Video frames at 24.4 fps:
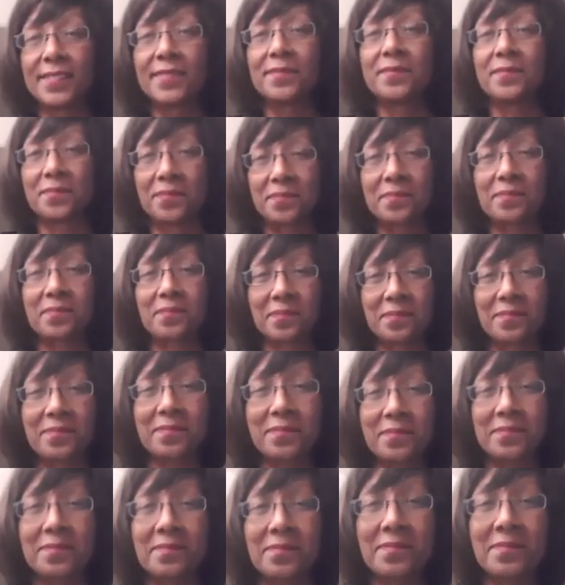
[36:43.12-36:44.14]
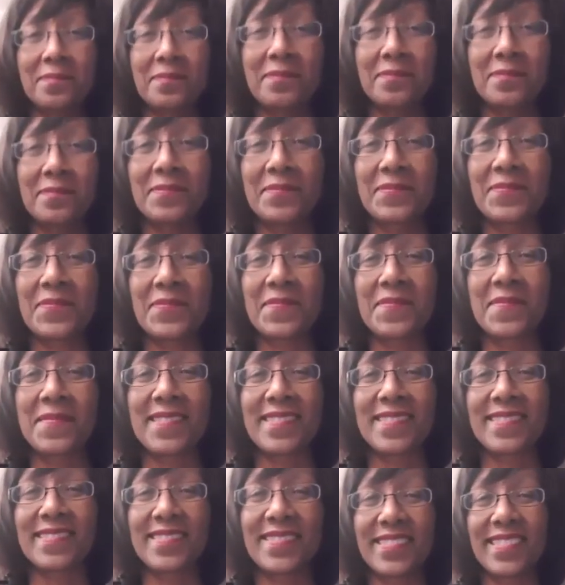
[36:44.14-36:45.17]
I think that's I kind of want to
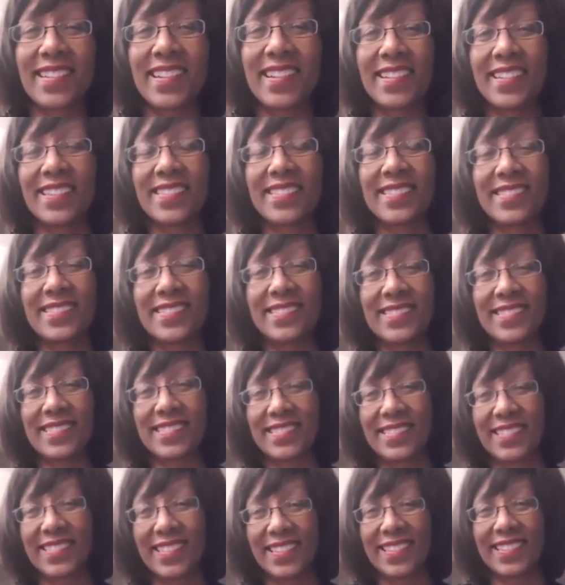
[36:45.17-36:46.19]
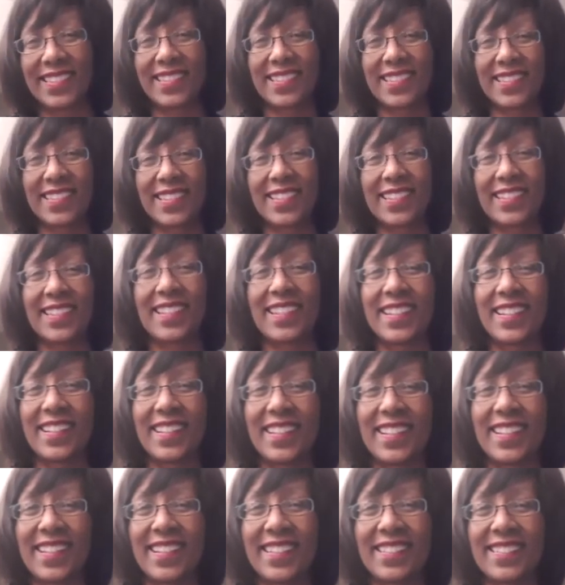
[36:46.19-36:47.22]
use that as a life philosophy as well.
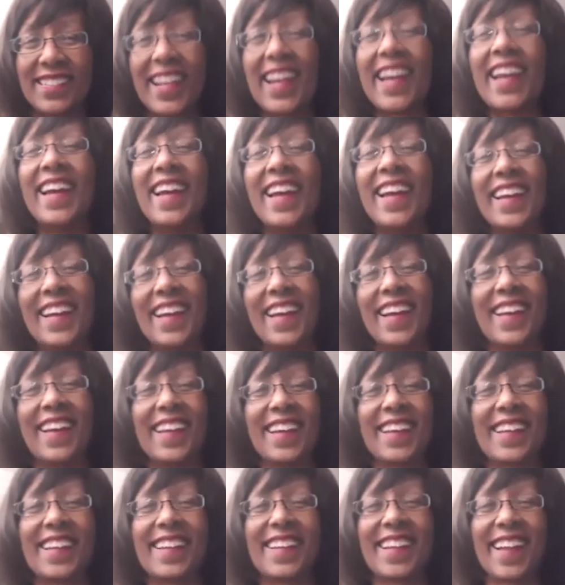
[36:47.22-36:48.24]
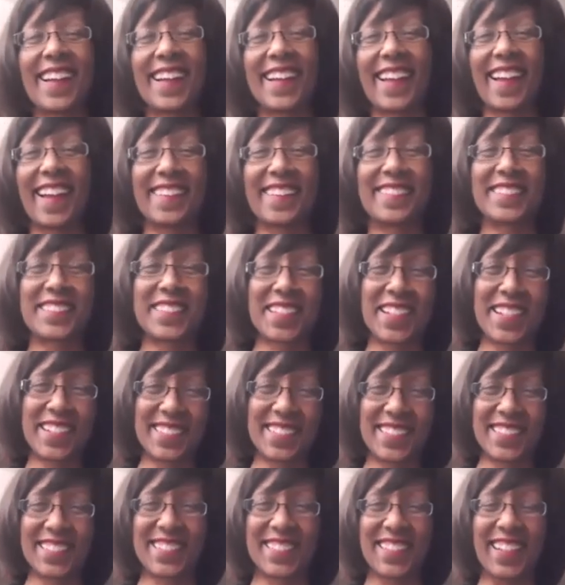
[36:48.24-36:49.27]
I think it goes beyond
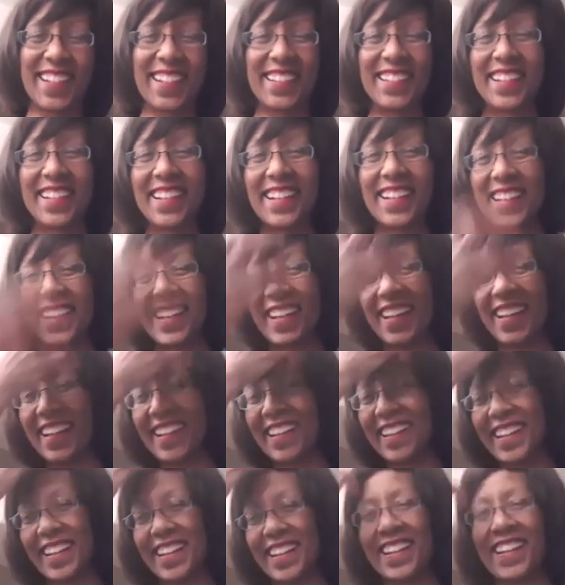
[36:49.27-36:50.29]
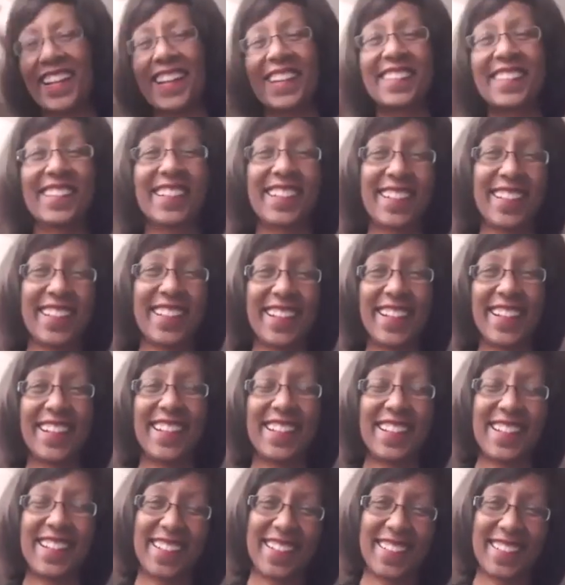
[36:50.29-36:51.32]
painting, and would think, you know, just start
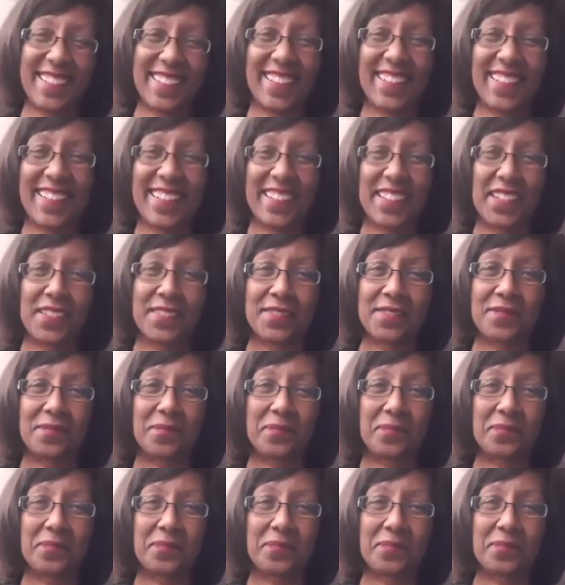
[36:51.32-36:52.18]
easy, and then